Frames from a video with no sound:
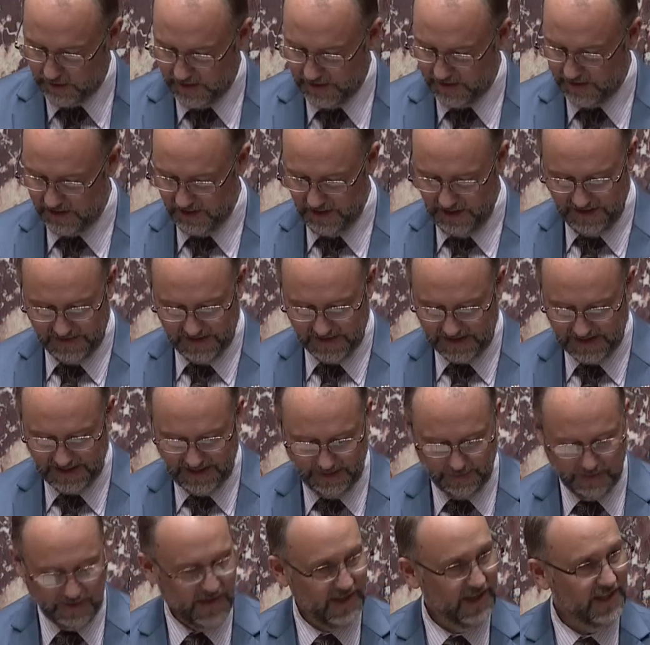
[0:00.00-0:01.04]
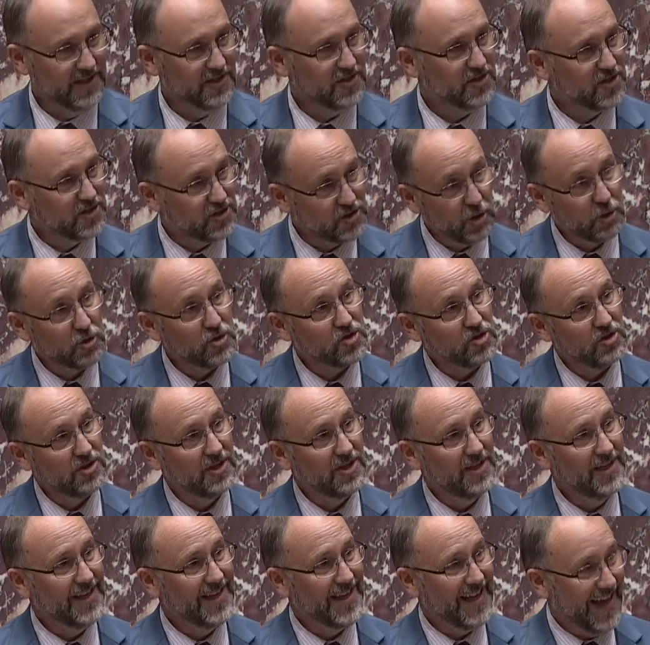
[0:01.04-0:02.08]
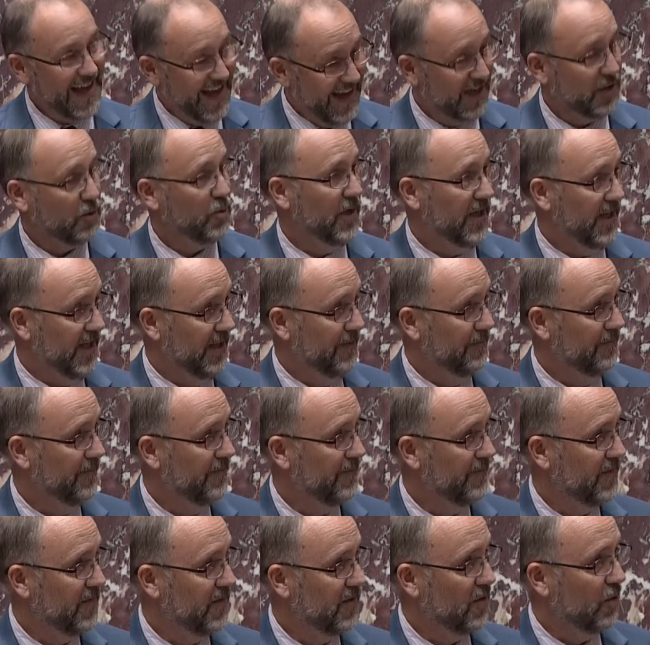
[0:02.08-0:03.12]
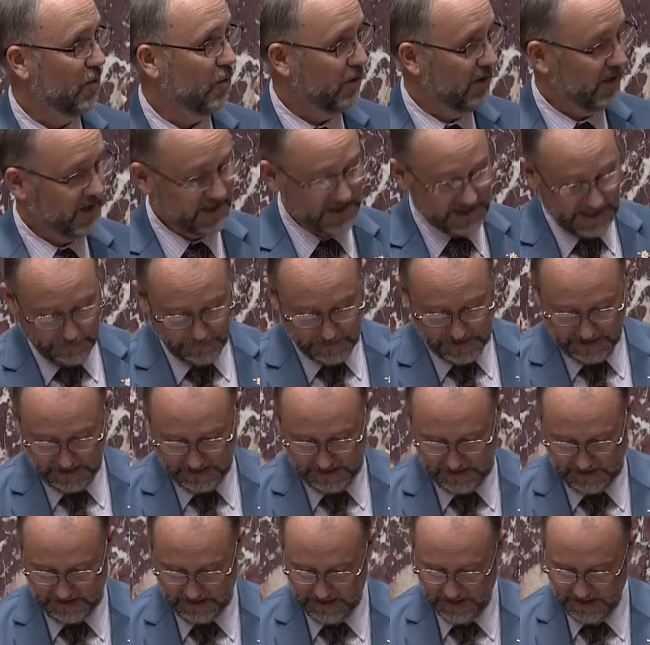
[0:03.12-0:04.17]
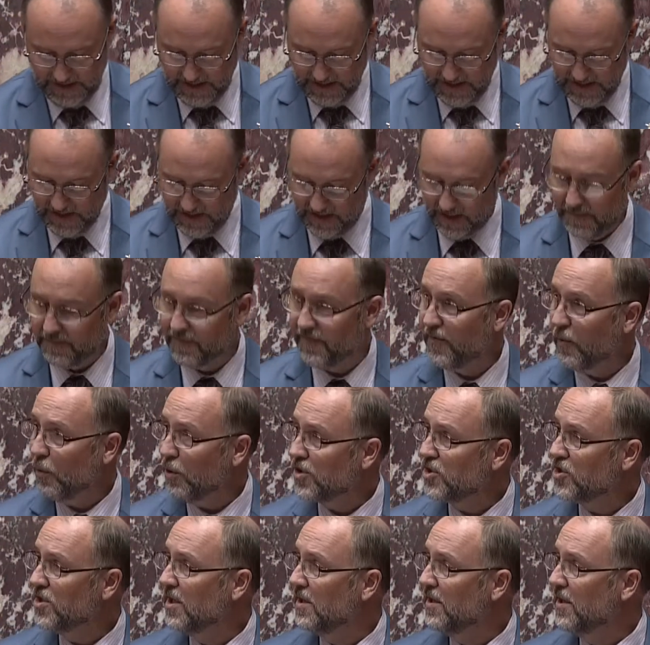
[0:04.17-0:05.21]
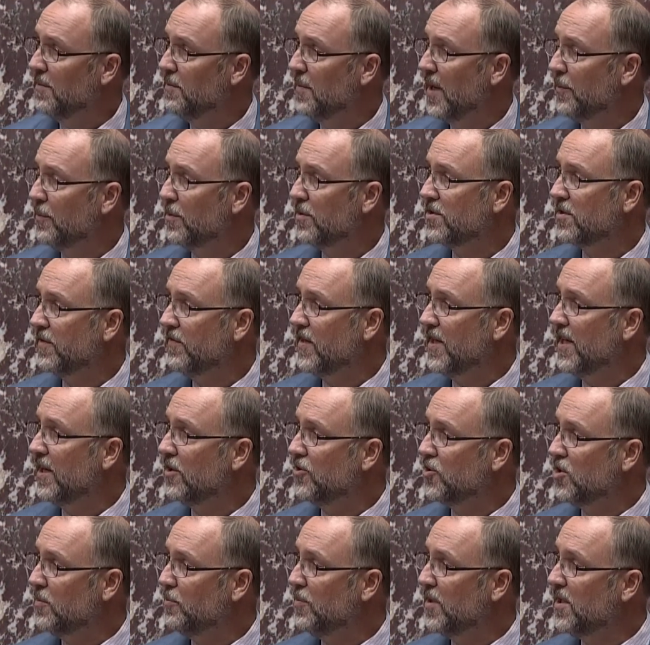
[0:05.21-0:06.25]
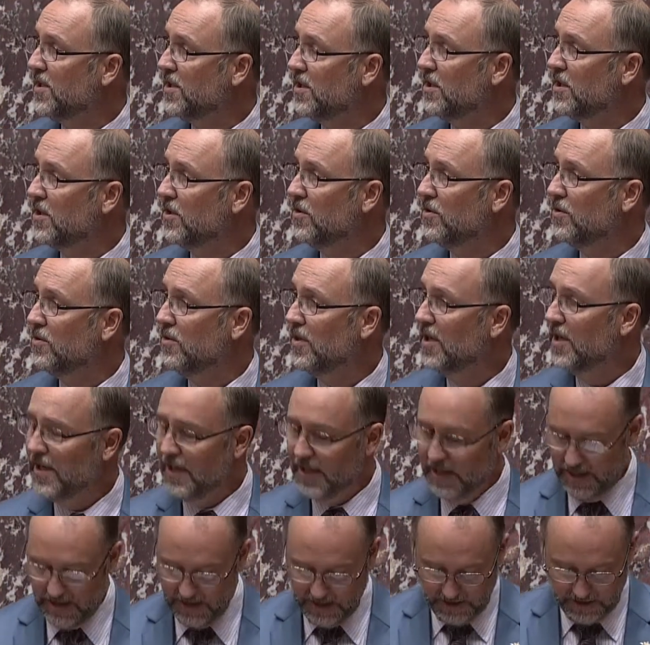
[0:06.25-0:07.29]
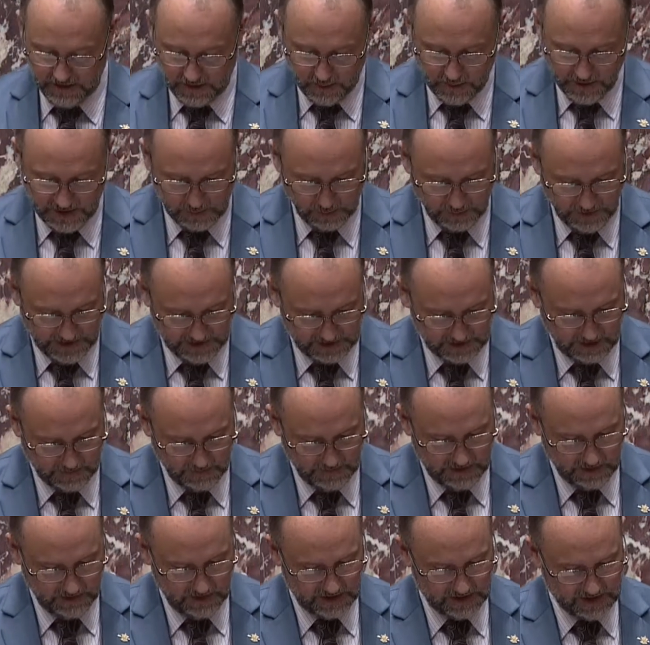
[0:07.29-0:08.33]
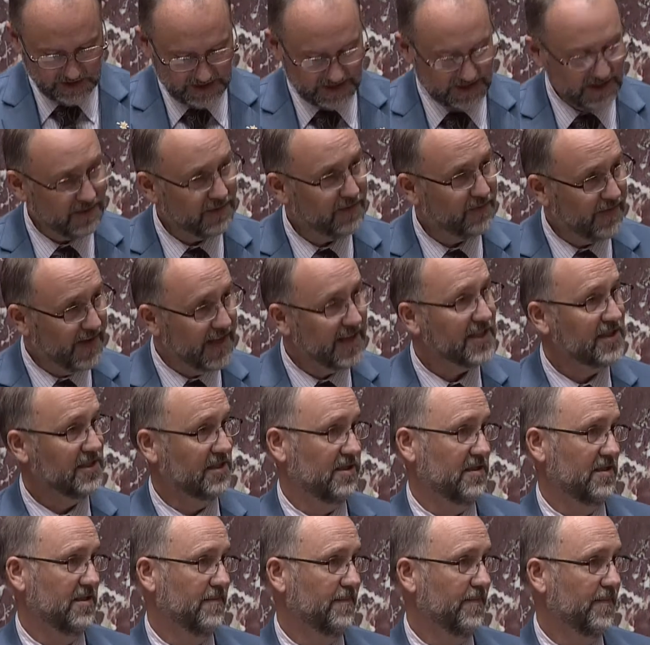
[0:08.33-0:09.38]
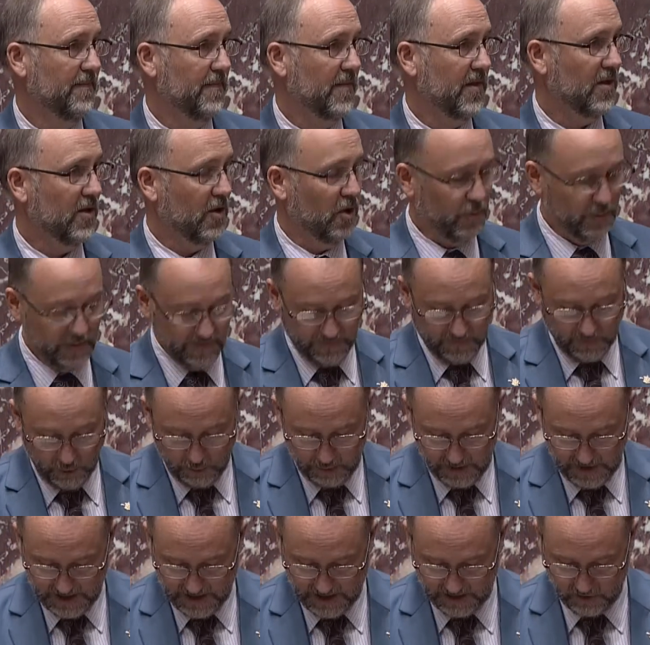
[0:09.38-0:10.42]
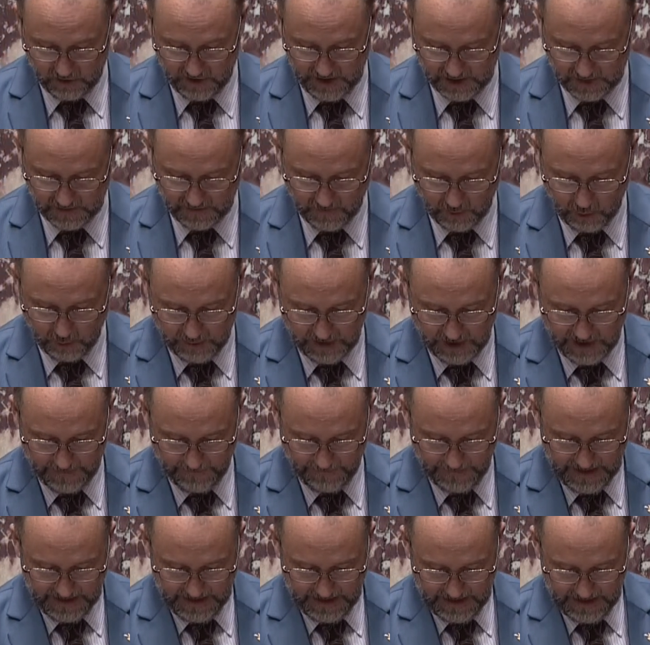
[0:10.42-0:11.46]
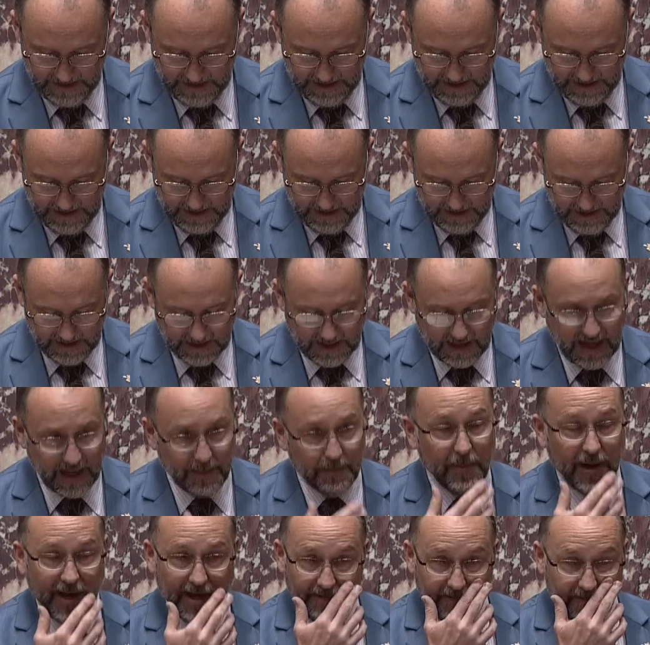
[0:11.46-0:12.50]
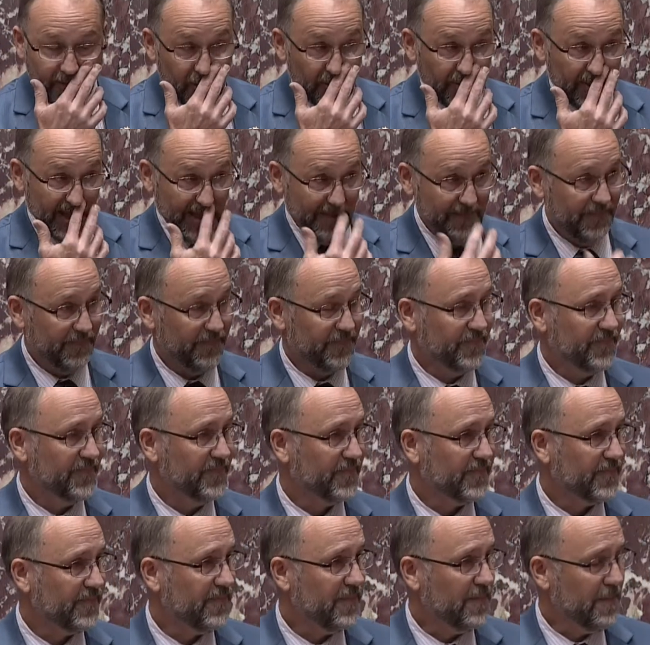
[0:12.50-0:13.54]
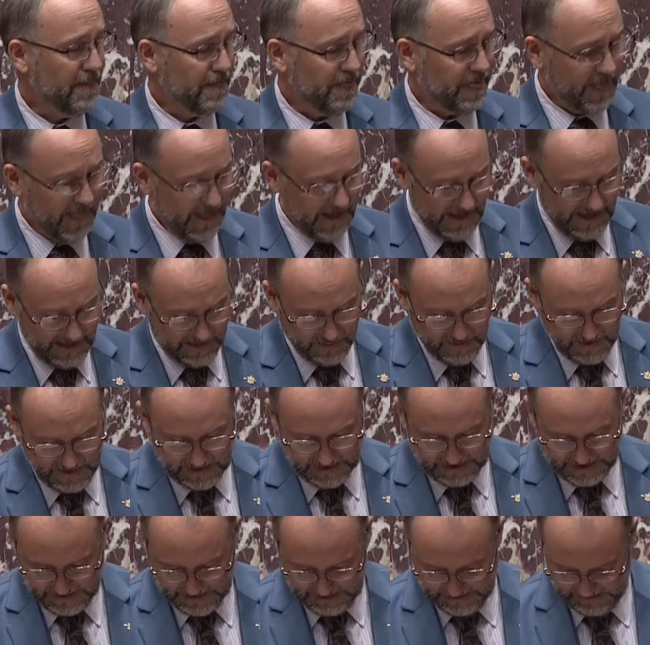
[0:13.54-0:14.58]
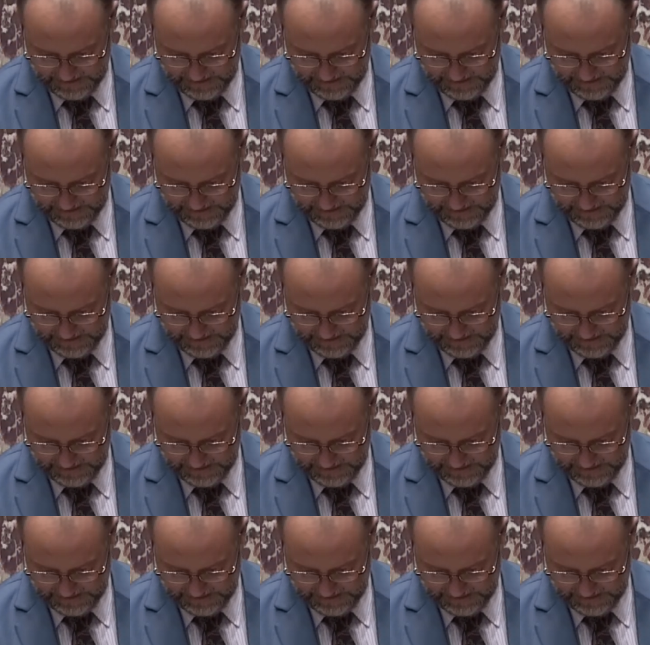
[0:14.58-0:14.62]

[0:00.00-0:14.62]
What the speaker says: is not the same thing as social equity or acceptance. And unfortunately, members of the LGBTQ 2S+ community still face homophobia, transphobia, and biphobia. I think